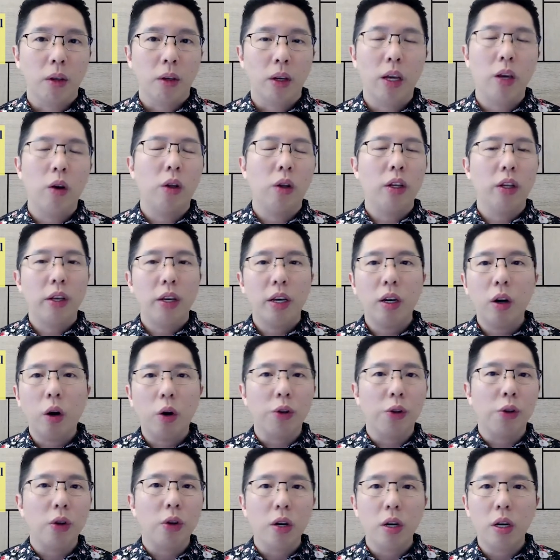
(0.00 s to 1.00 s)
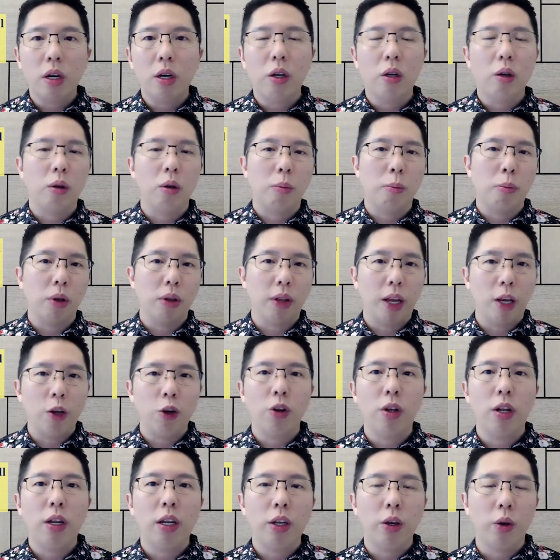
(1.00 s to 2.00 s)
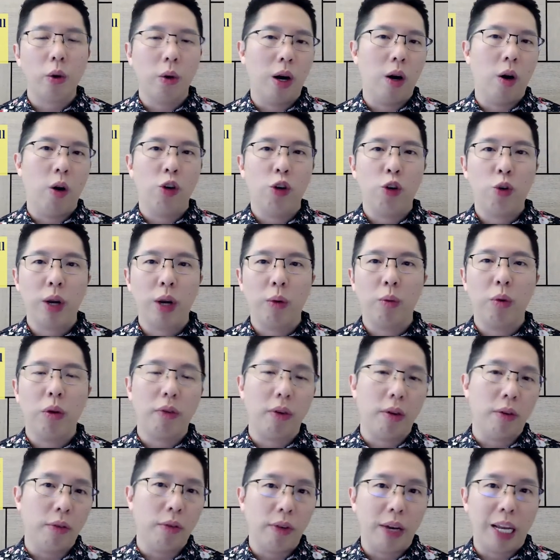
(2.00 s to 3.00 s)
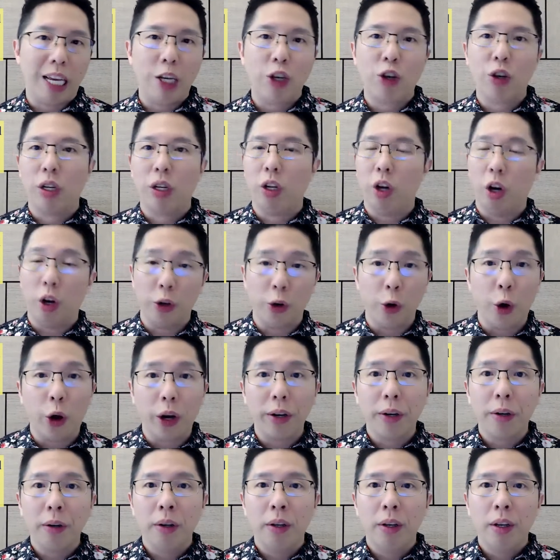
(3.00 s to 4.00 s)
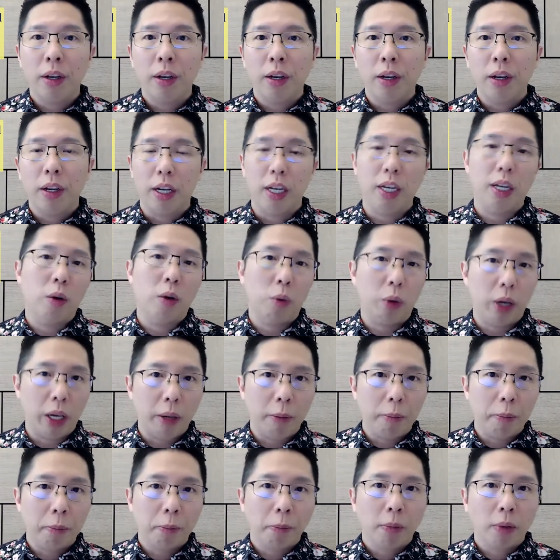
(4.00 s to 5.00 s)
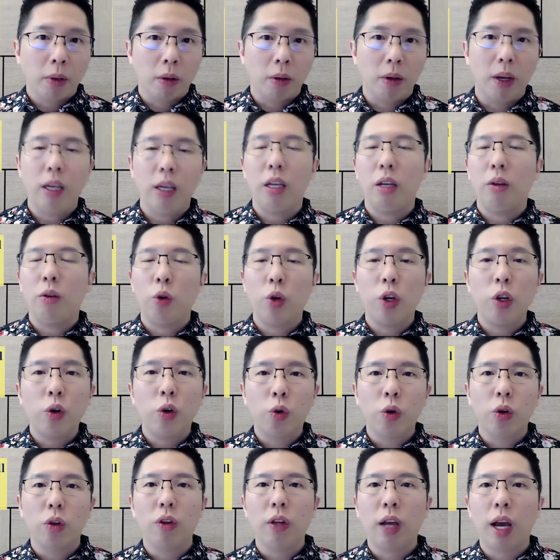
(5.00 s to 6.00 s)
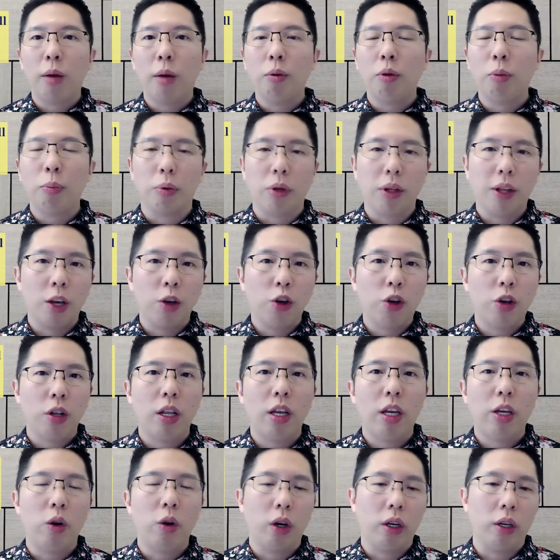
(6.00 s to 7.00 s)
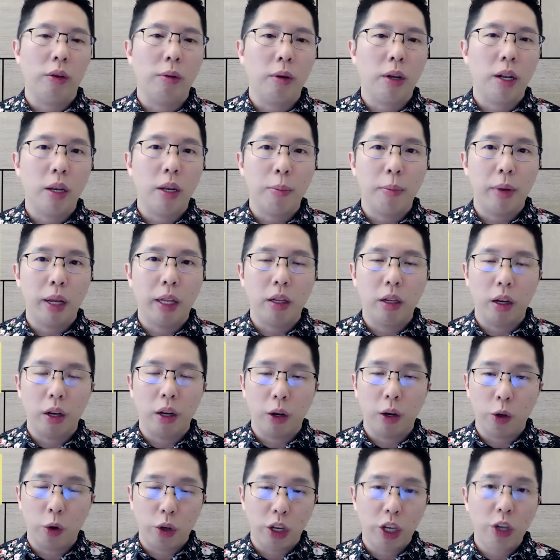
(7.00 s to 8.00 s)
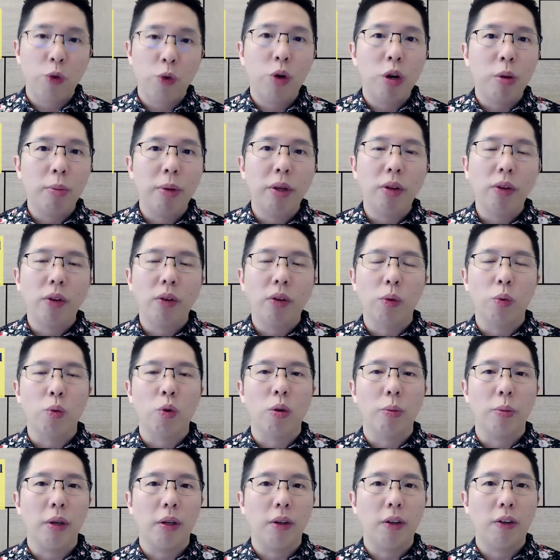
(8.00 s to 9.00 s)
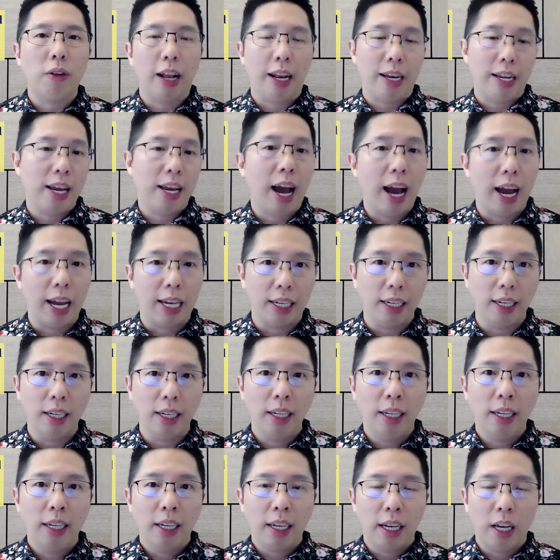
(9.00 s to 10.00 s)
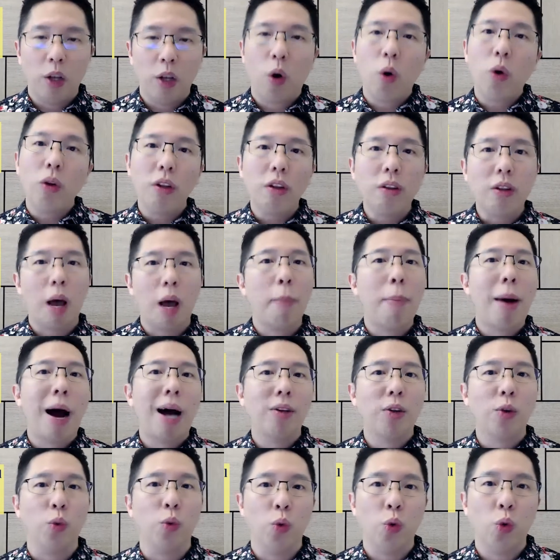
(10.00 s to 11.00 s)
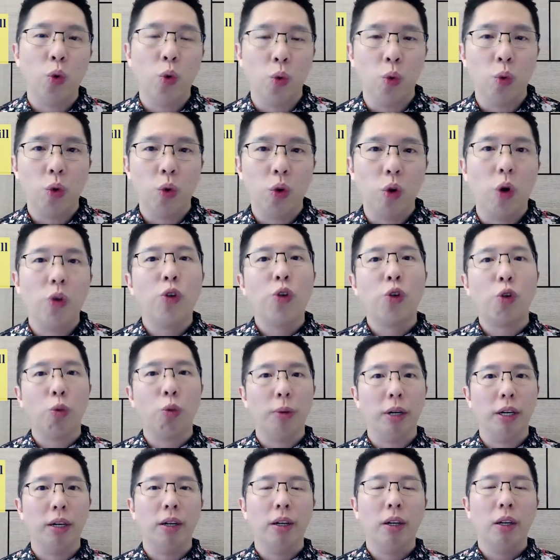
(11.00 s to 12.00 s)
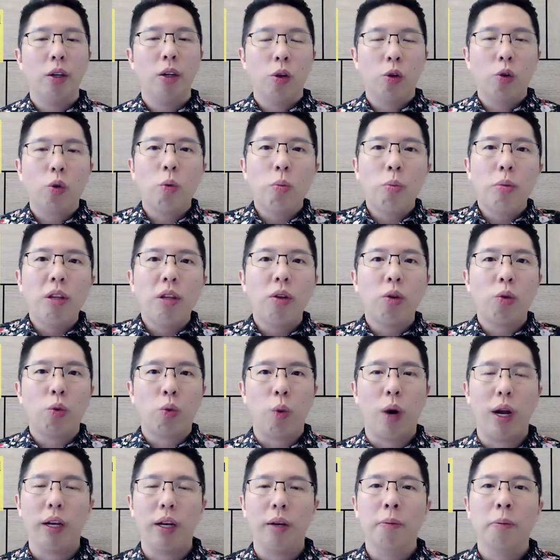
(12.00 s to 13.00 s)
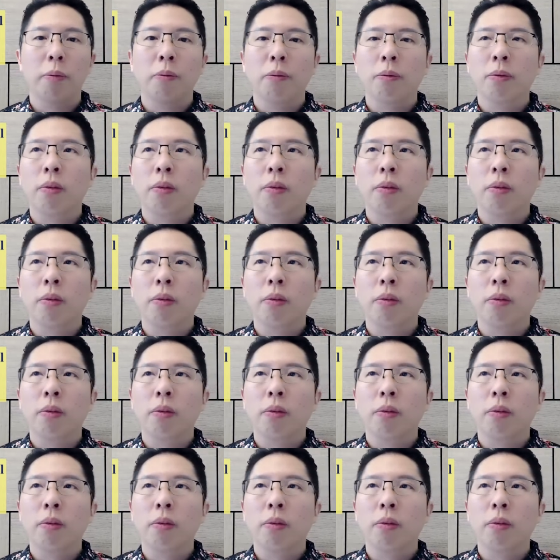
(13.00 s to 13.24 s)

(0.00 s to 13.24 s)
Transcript: Okay, on a year-on-year, potentially you are on track with inflation or not, in a way right? During good times, potentially your increment, uh, your increments will be slightly higher. And all these are passed to who? Consumer. So means what?